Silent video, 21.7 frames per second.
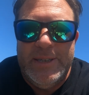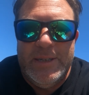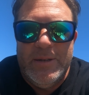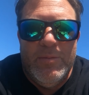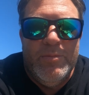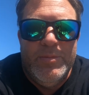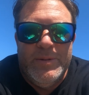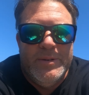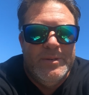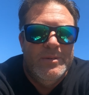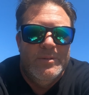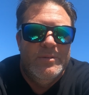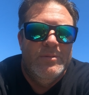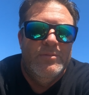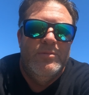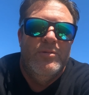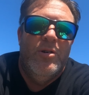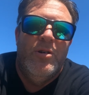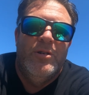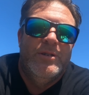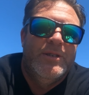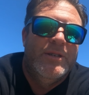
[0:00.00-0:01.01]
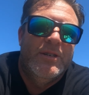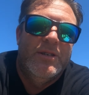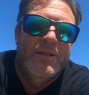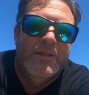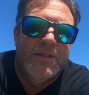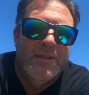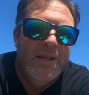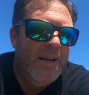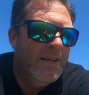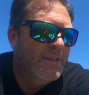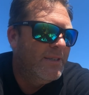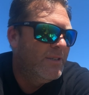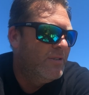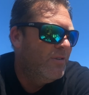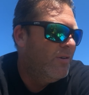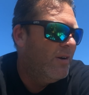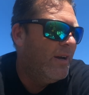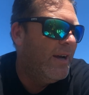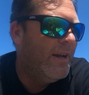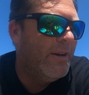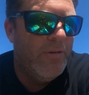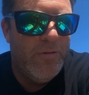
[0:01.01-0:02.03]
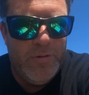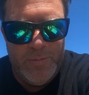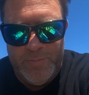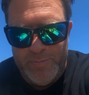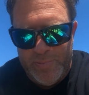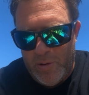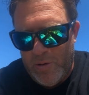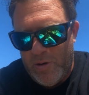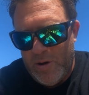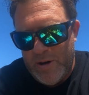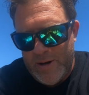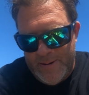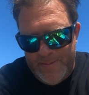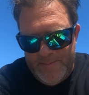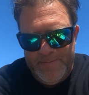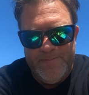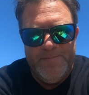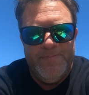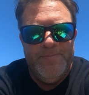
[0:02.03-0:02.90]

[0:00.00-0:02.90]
some rods because last night I had a good bite,